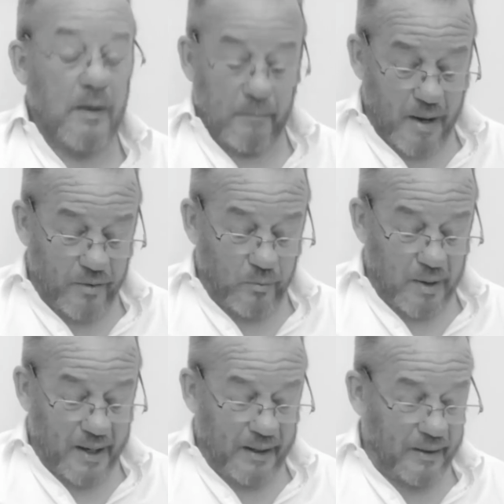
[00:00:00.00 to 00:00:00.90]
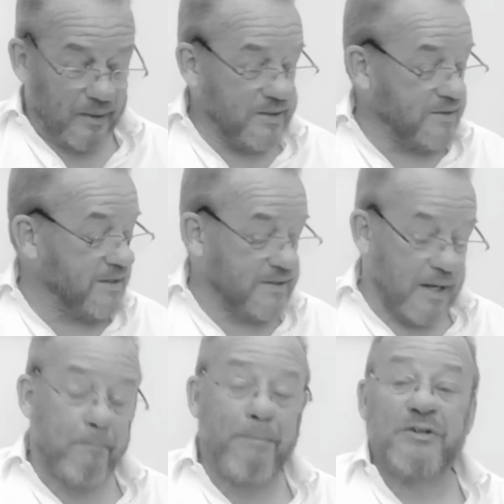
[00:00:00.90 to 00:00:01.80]
By the way, this is
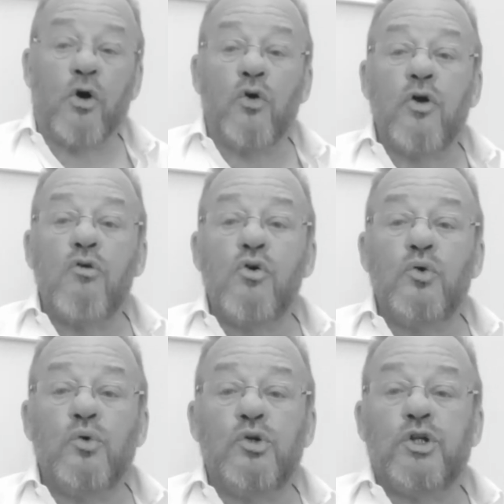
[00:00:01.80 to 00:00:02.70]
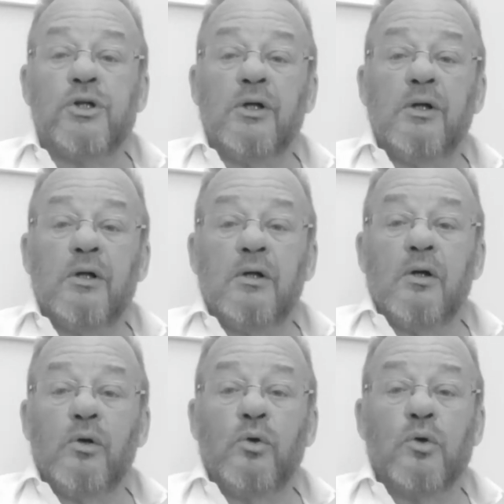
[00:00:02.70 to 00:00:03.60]
a Baton Rouge
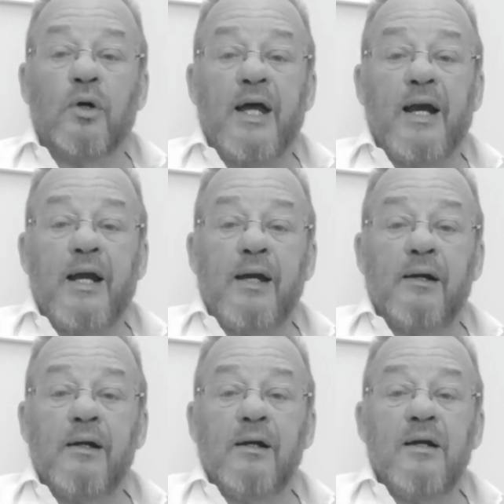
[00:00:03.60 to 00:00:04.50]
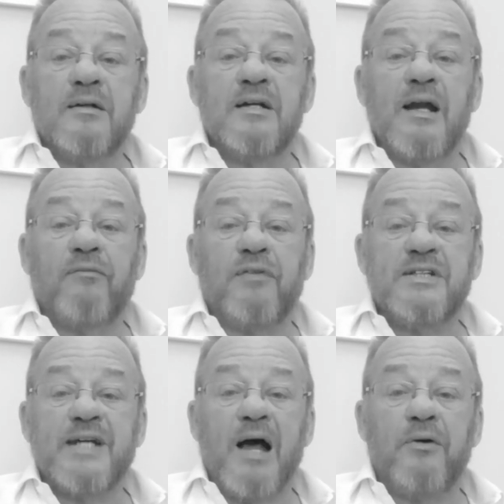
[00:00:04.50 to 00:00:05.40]
ukulele. It's a lovely
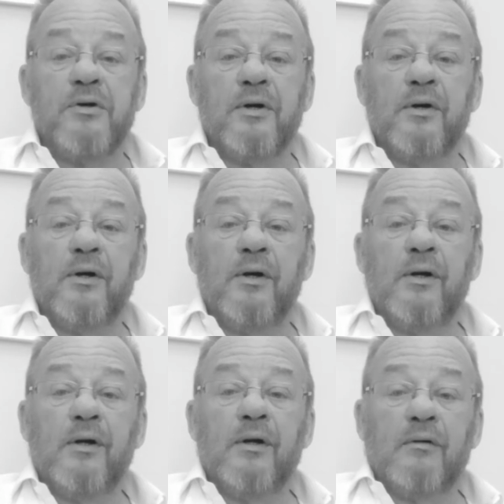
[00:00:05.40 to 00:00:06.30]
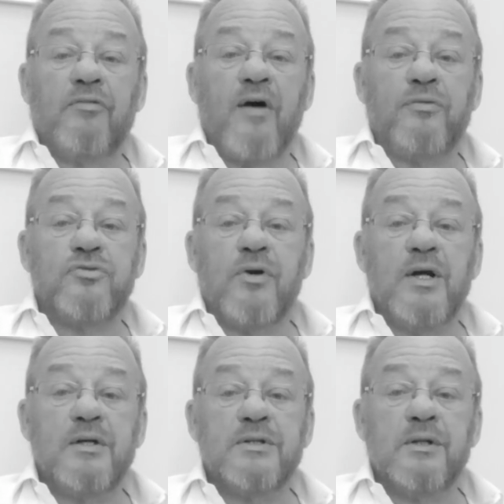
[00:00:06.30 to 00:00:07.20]
sound. Five
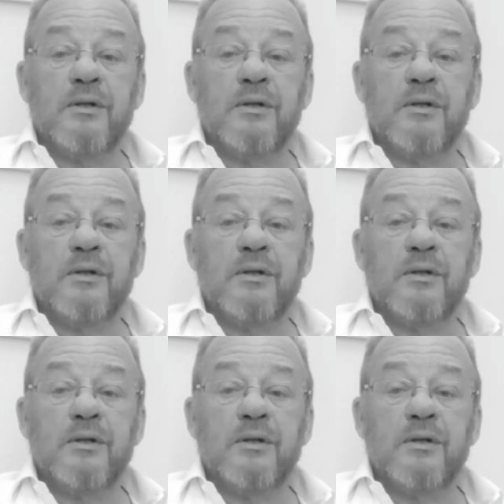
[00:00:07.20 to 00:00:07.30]
strings.